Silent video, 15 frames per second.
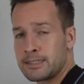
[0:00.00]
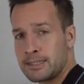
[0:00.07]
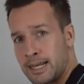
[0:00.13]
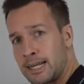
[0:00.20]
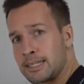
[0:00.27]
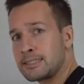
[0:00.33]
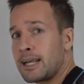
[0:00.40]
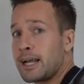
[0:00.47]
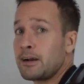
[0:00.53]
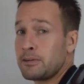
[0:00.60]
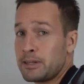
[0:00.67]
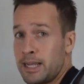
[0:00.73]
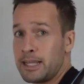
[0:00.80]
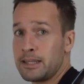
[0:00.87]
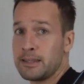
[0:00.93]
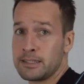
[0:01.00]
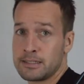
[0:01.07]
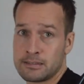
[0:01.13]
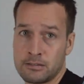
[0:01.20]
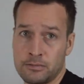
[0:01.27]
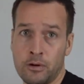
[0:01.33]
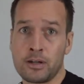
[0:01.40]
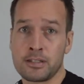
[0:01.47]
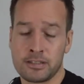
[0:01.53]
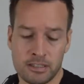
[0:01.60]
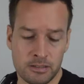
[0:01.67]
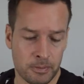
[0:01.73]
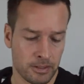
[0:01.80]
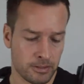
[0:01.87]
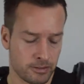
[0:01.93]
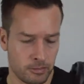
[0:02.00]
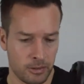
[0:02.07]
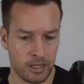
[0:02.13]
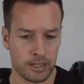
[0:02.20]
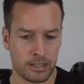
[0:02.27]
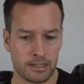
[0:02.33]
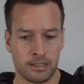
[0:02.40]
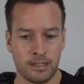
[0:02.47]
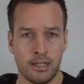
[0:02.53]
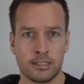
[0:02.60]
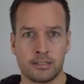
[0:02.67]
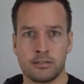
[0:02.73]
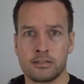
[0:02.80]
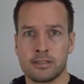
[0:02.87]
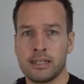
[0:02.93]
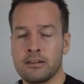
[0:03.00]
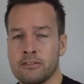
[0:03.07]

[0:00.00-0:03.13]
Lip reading: And that's how, again, this device is supposed to work. So instead